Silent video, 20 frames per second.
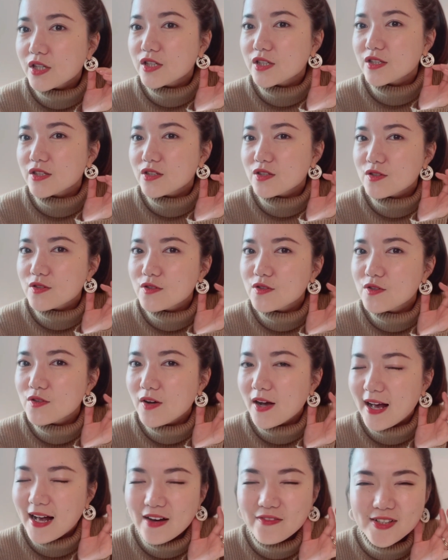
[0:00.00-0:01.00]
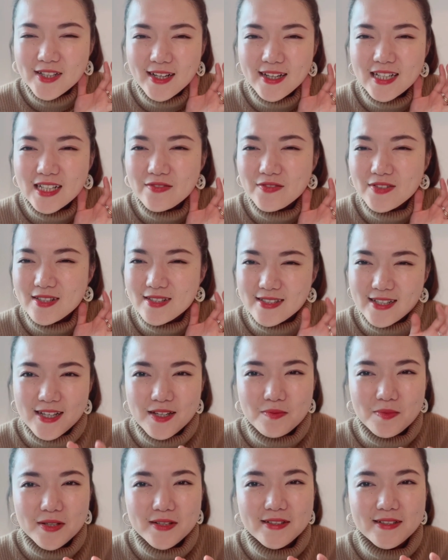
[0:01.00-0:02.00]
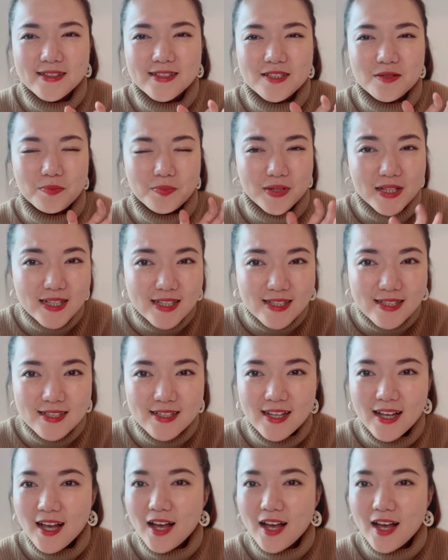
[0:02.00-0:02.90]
just to have a kind of a statement piece